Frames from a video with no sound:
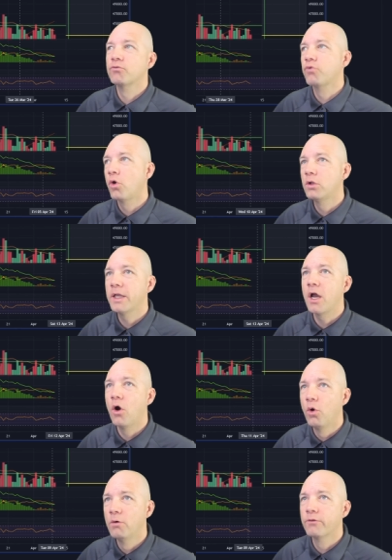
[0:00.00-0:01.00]
rolling
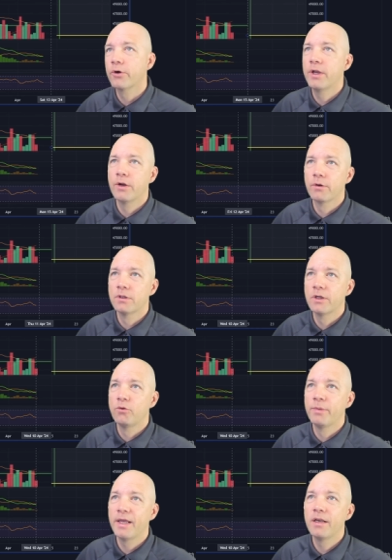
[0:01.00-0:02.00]
over here a
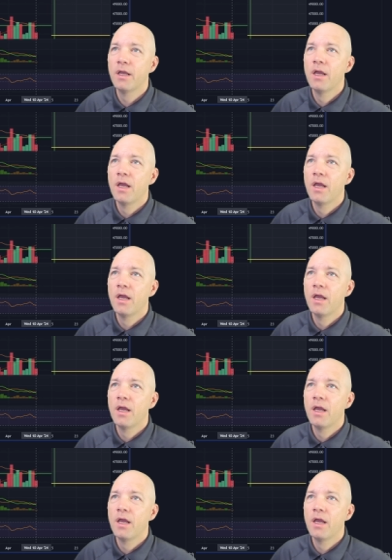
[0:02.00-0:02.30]
little bit.